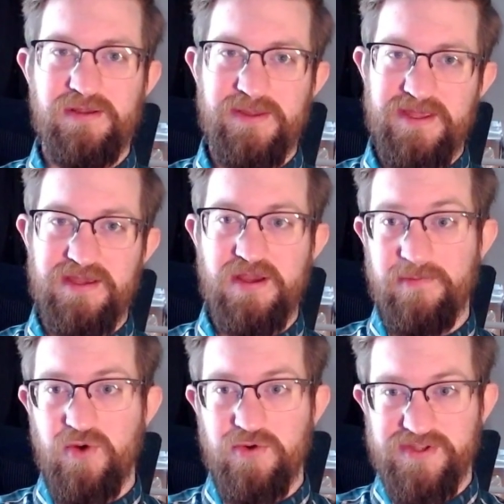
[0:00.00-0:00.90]
the
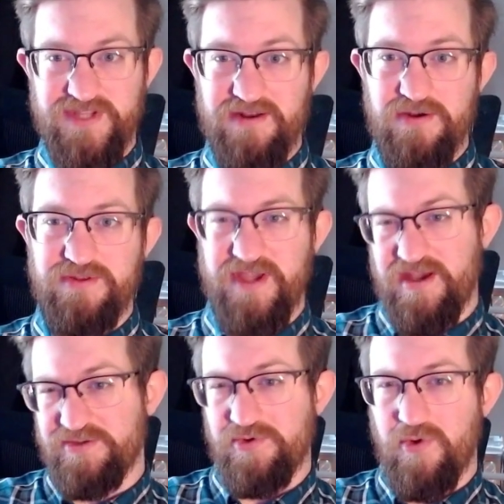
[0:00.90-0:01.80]
Common Core standards
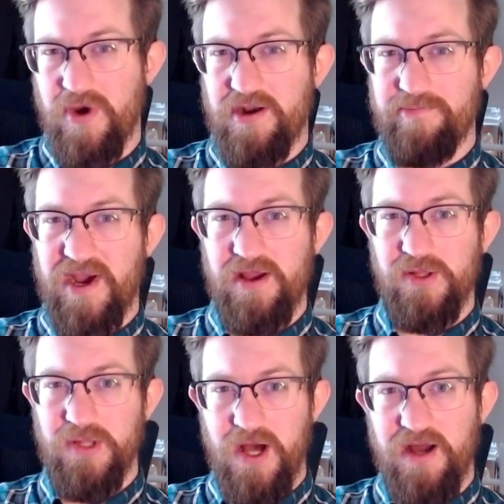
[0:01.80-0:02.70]
as required by a
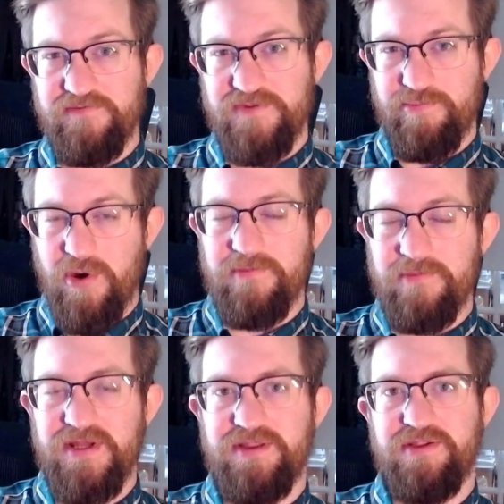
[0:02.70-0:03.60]
lot of
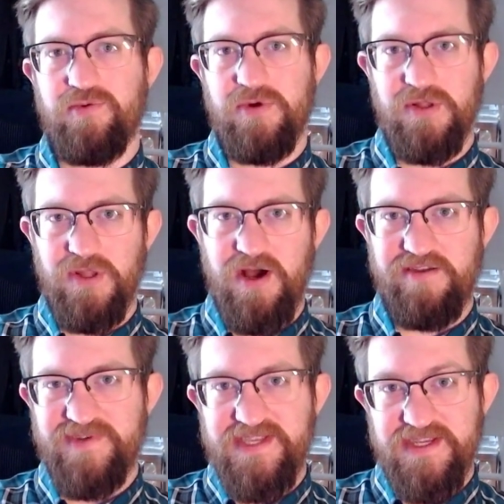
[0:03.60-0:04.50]
departments or a lot
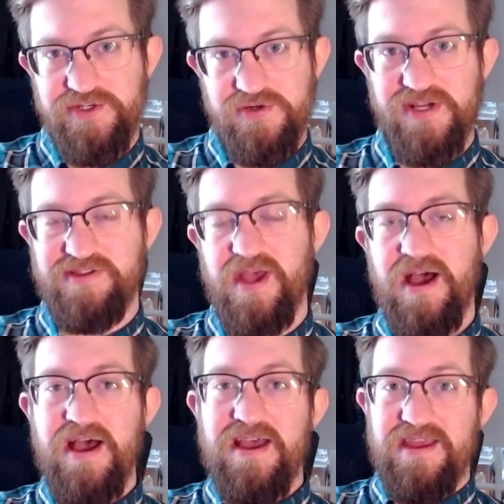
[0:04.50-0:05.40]
of districts,
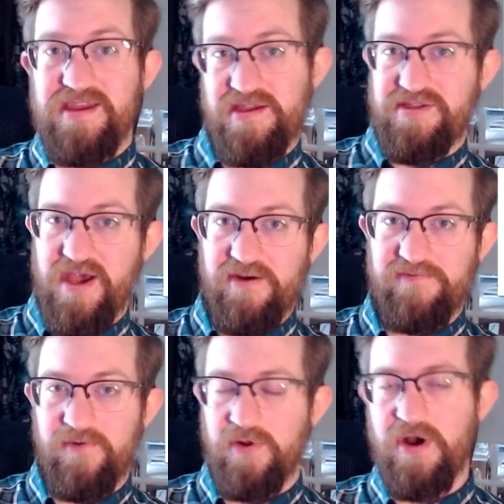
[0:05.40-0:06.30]
is helpful.